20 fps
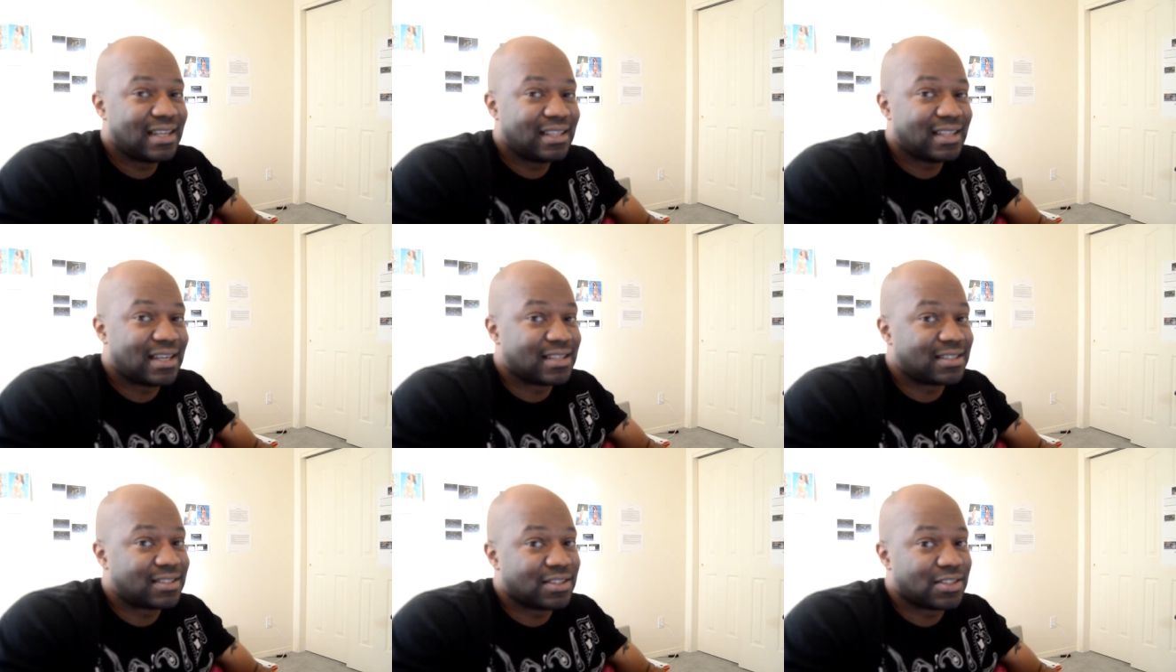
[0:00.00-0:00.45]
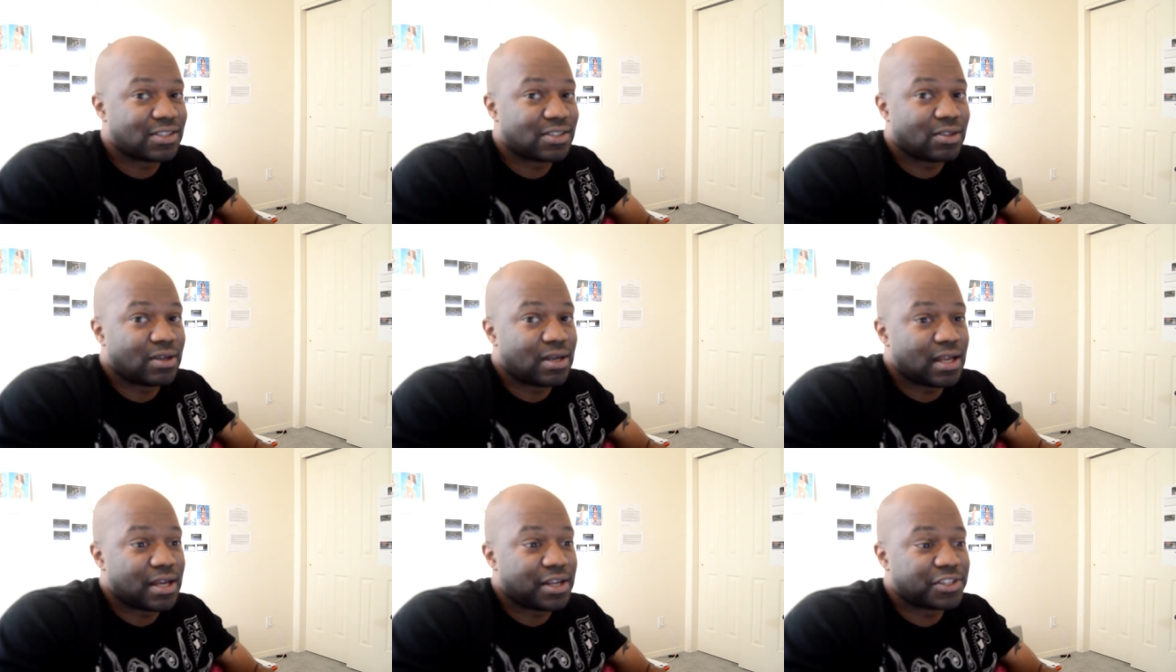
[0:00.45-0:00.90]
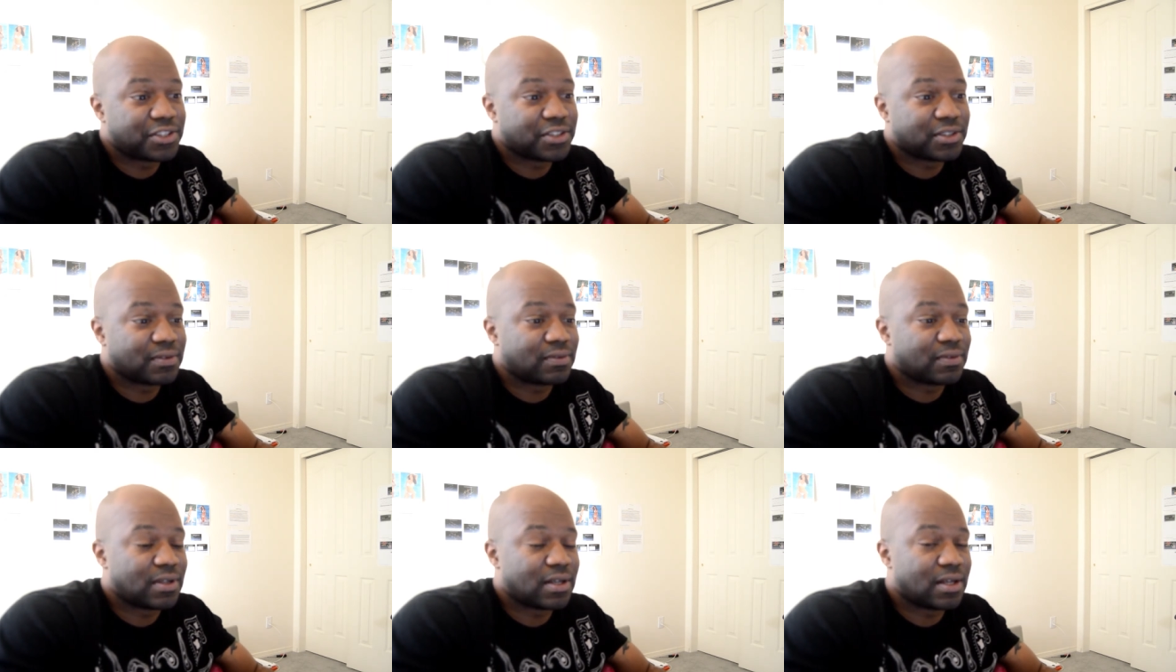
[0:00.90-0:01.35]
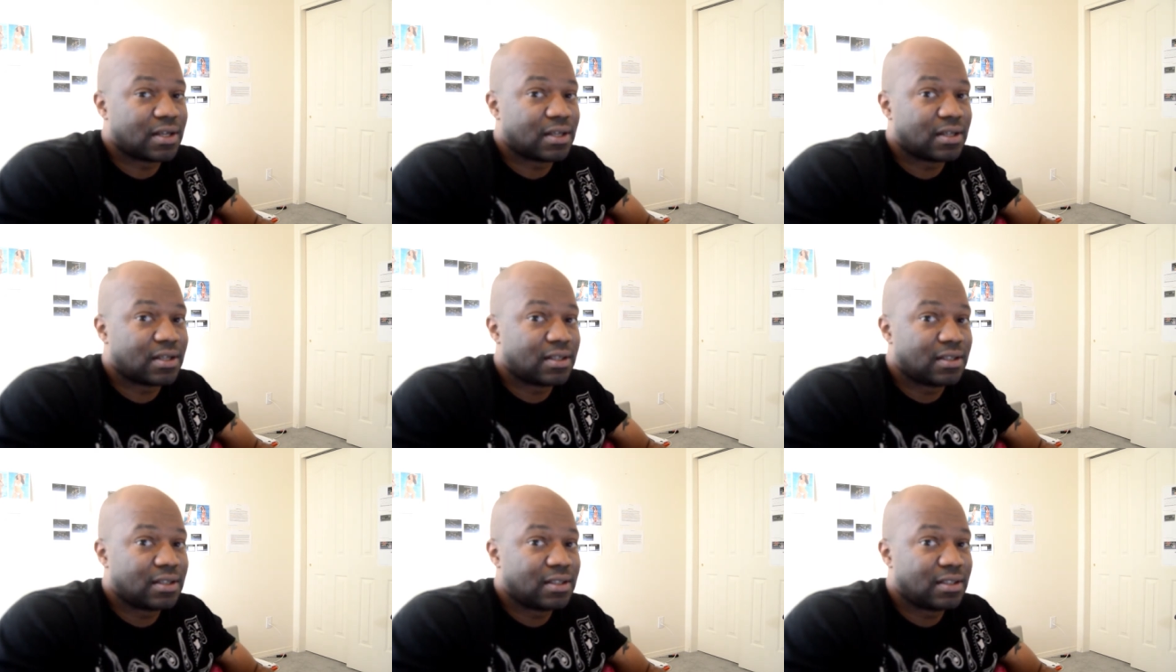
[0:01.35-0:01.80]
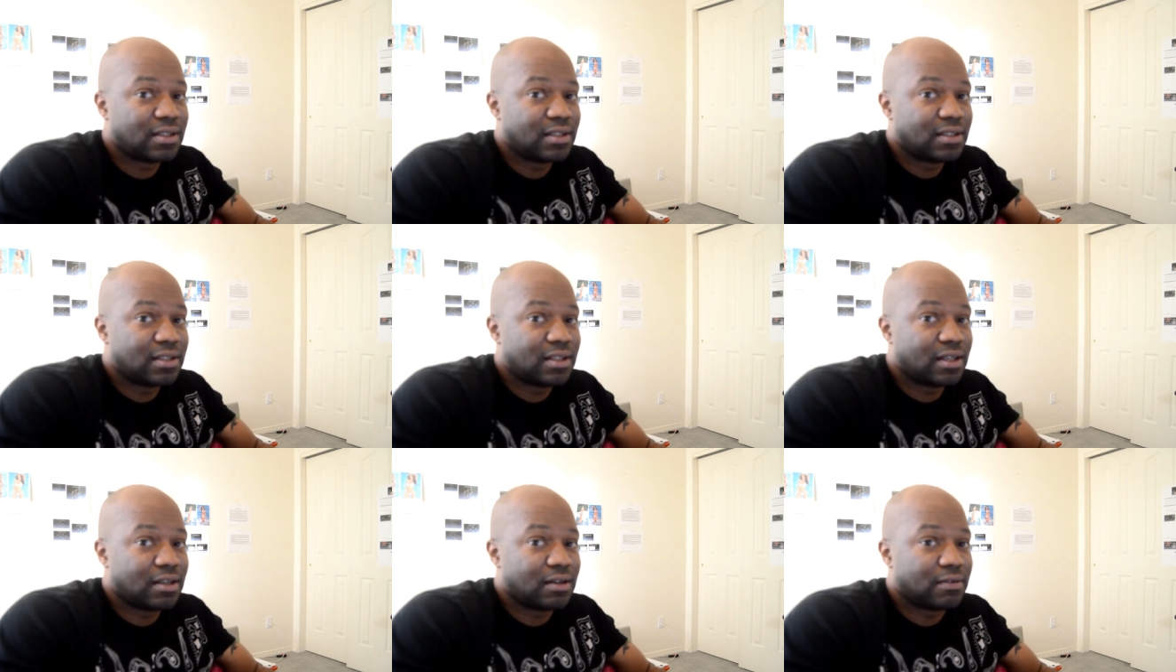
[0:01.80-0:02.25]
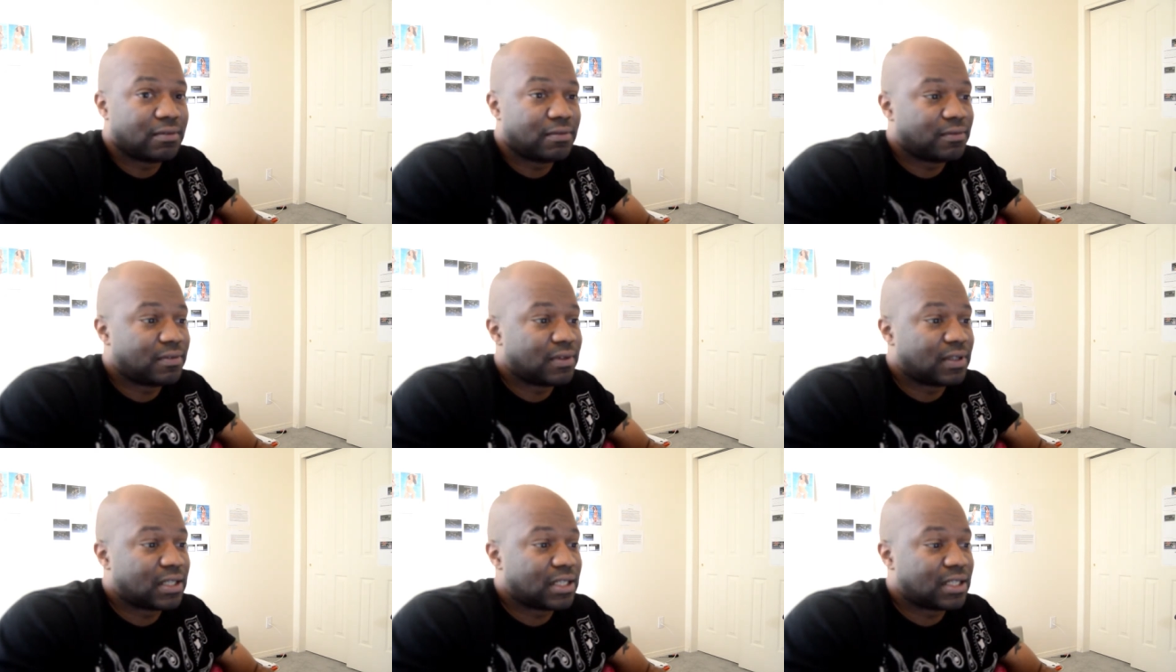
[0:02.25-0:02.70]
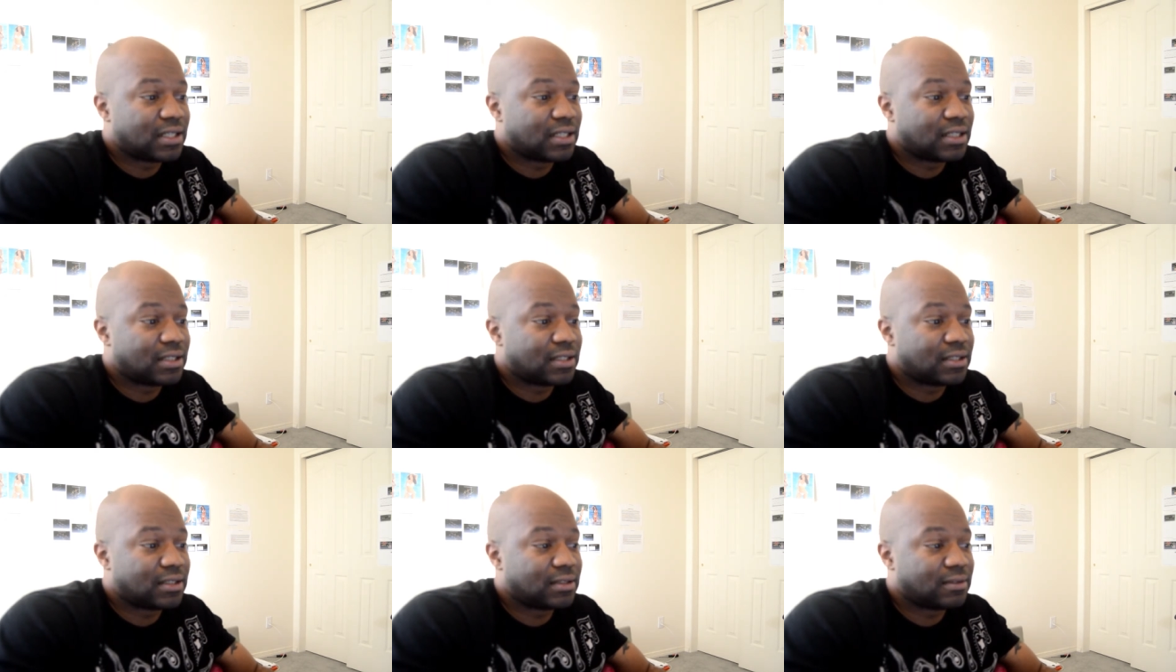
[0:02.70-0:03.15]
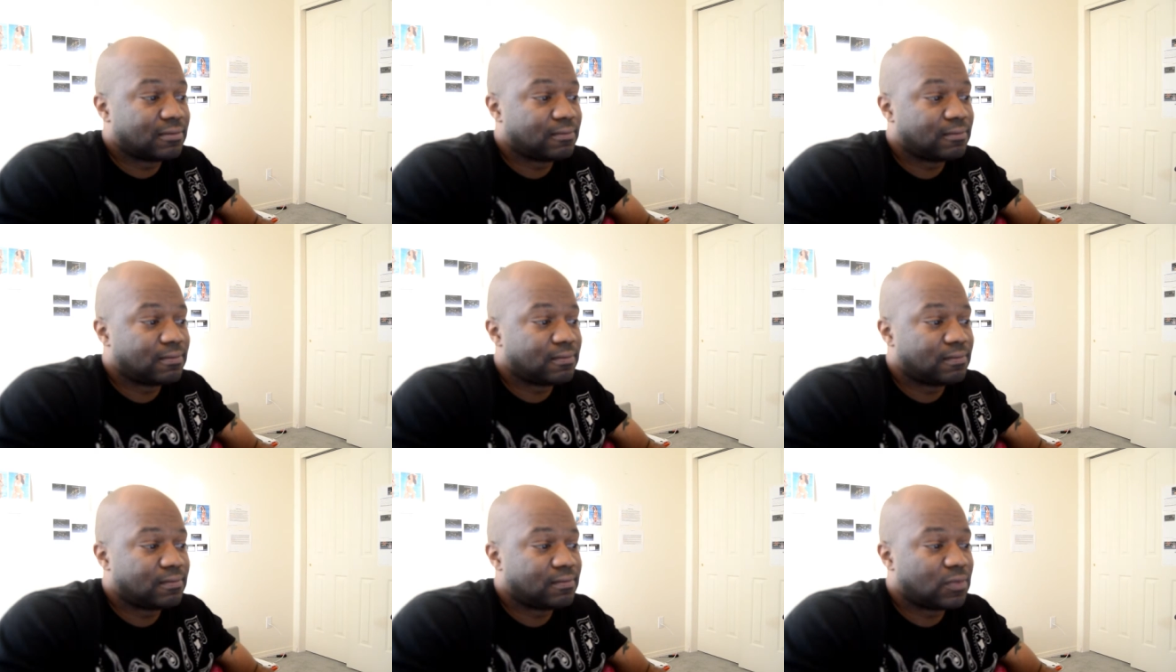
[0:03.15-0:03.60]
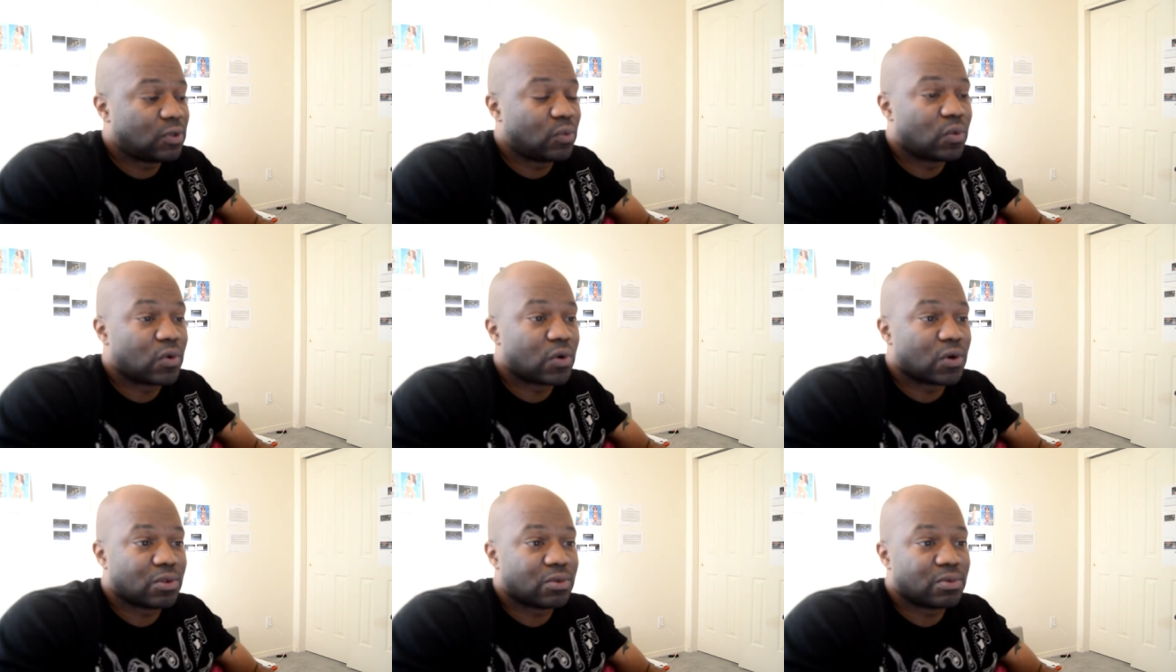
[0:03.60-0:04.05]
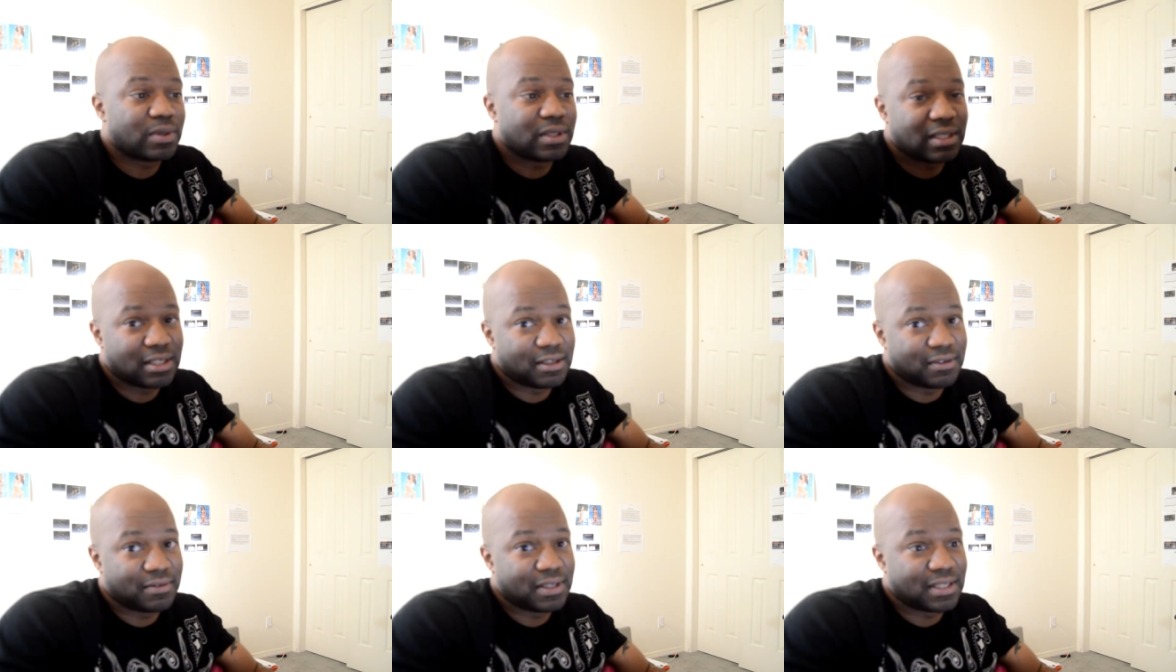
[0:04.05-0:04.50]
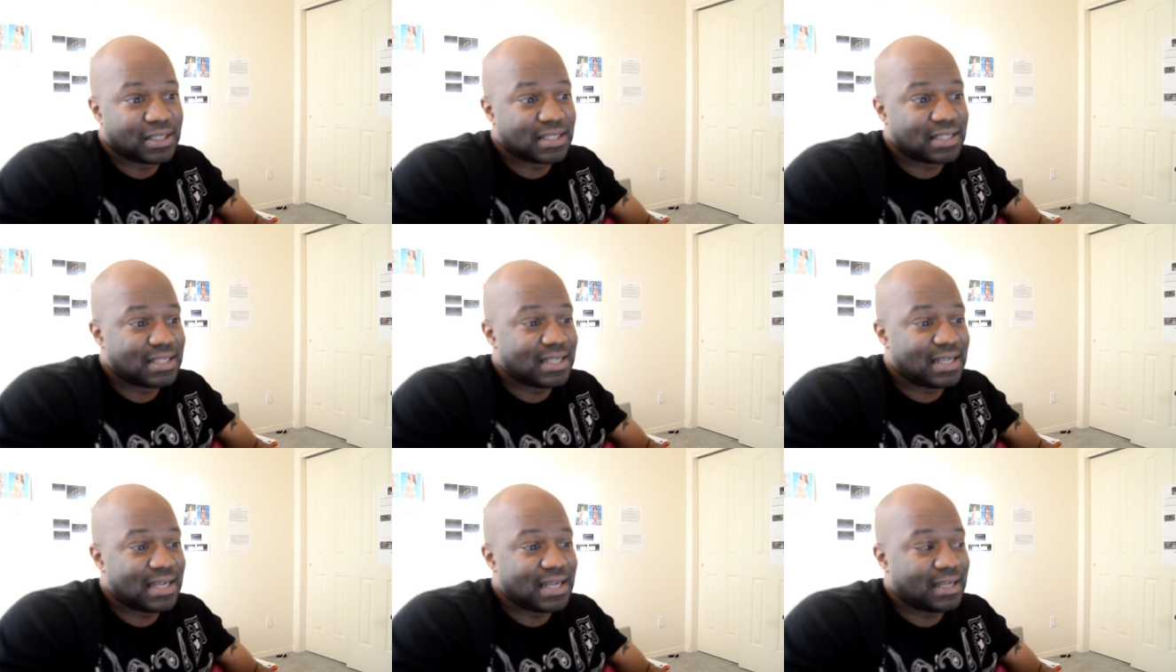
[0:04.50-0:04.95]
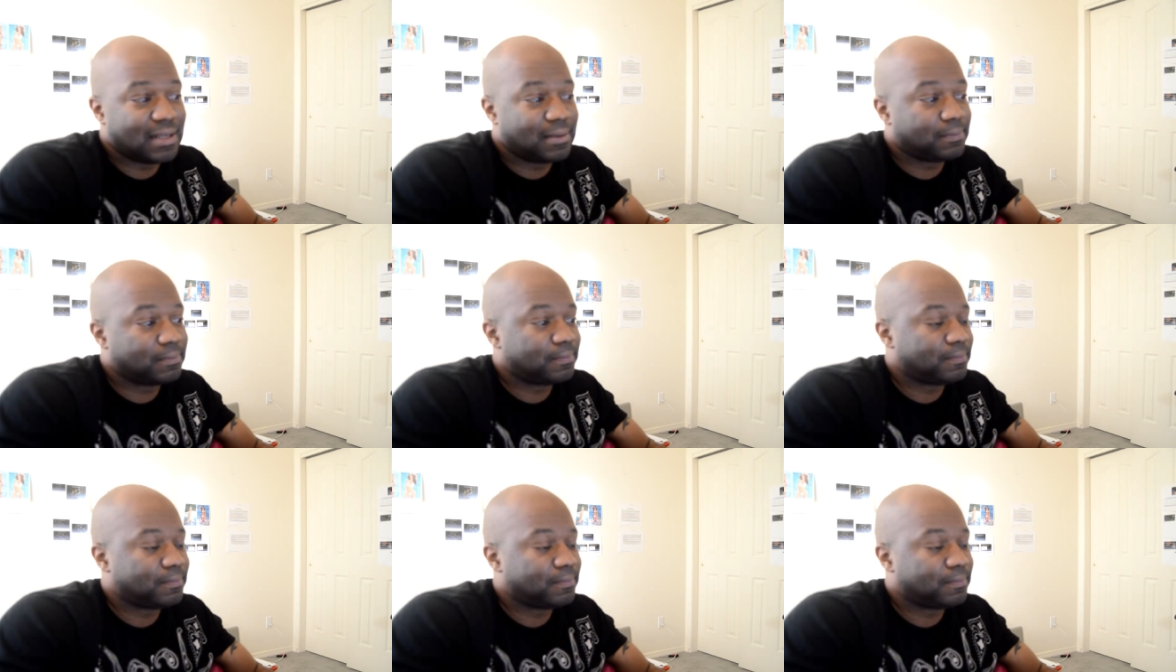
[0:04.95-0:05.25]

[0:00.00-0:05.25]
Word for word: That's just the nature of the of uh, the world we live in today.